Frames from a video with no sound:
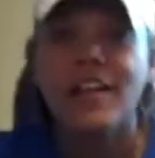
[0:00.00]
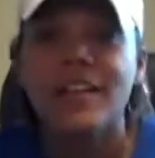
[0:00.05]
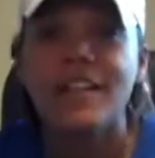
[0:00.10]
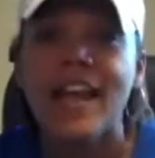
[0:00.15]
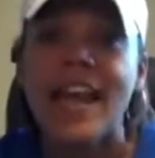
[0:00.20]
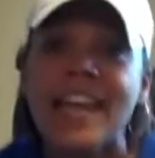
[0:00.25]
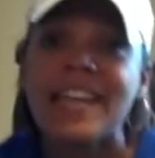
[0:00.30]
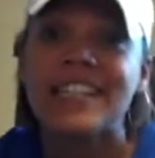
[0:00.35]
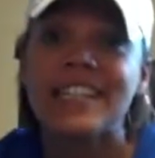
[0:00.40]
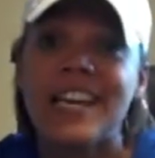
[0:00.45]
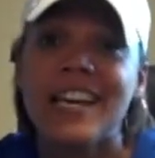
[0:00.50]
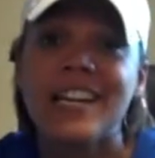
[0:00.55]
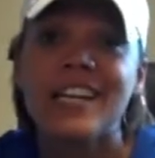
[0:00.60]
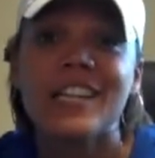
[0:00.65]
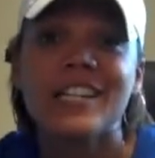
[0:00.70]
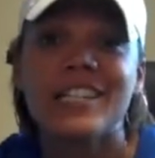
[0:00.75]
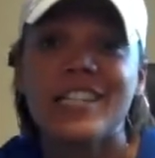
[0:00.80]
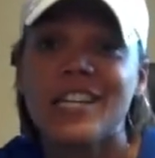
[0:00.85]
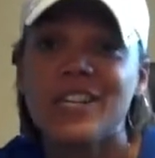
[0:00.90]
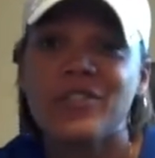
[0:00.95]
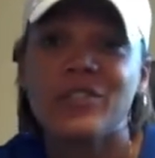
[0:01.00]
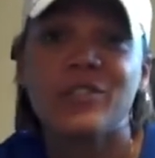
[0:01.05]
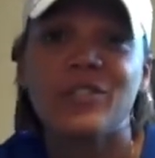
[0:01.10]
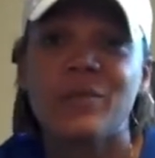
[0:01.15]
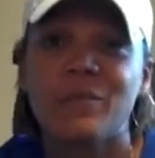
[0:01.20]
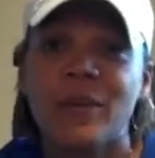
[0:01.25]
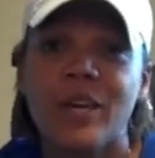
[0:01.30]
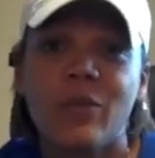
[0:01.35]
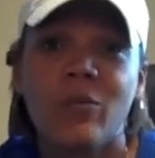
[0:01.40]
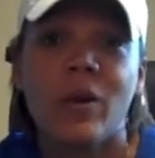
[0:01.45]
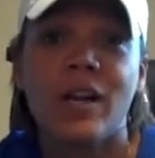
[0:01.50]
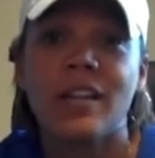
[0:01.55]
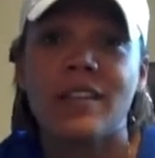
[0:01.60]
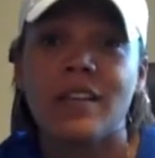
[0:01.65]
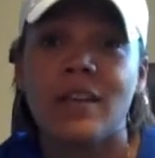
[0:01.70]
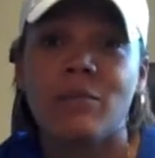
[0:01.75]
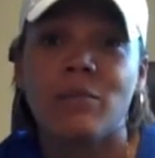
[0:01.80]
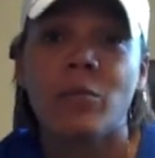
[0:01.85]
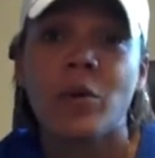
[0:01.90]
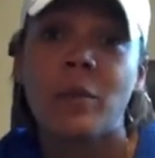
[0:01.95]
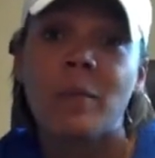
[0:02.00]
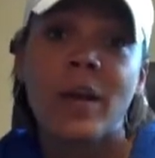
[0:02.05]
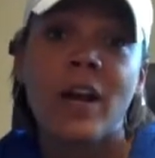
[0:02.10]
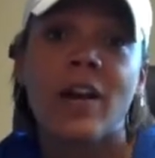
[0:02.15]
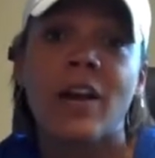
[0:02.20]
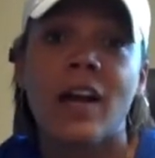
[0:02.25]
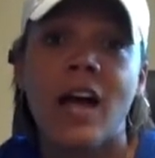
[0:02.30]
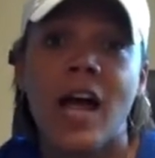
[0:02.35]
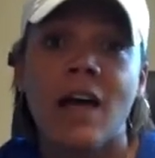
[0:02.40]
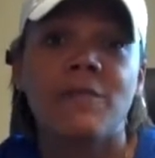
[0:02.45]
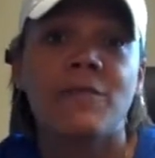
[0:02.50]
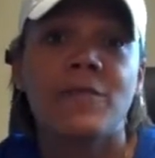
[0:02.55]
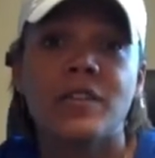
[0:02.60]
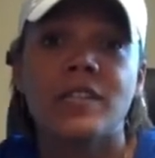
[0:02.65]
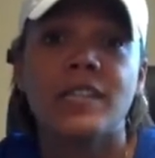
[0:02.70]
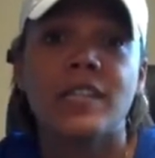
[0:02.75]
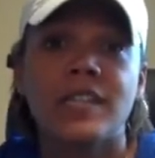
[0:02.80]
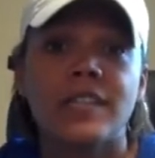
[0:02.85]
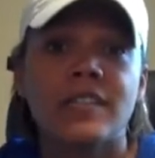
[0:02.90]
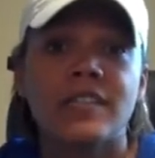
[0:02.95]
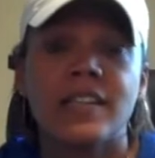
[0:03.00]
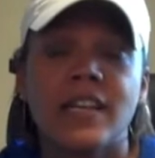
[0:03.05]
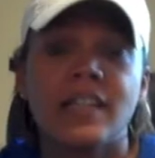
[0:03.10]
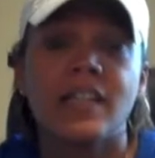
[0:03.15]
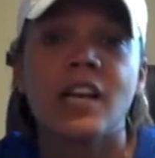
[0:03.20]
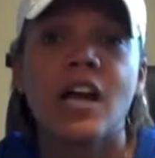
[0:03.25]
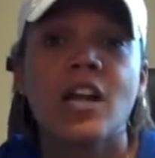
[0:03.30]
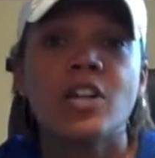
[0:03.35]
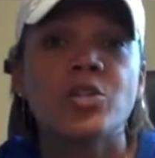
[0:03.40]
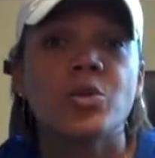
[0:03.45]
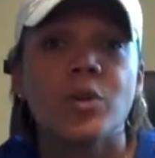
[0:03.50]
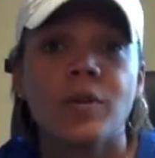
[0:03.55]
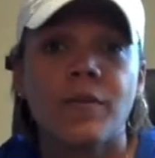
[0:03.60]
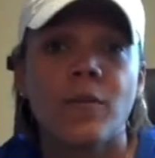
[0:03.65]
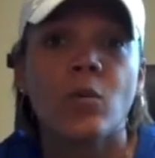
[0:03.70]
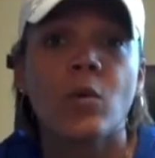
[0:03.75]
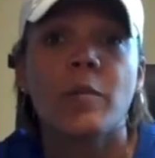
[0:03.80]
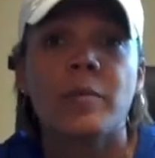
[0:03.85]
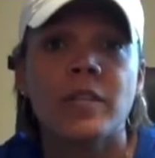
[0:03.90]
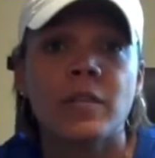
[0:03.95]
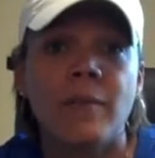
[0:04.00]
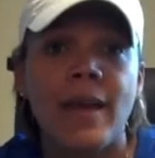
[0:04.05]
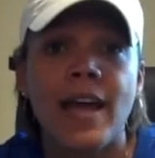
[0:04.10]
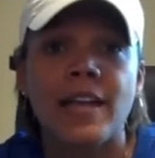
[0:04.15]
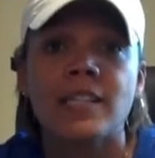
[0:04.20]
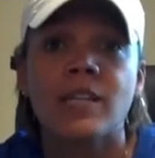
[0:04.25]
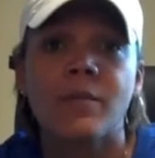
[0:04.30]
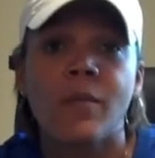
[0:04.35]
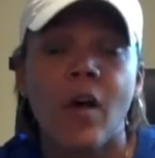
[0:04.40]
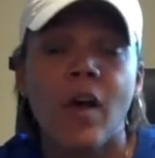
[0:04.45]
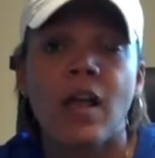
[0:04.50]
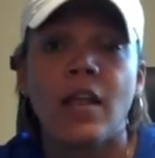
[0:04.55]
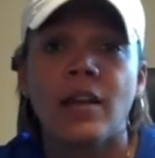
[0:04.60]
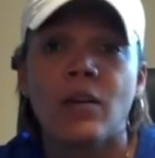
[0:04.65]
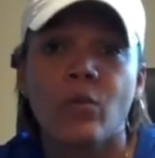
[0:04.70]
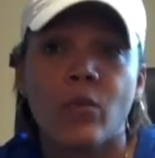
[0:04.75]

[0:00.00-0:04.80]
The A-10 continues to be one of the premier conferences in the country for women's basketball,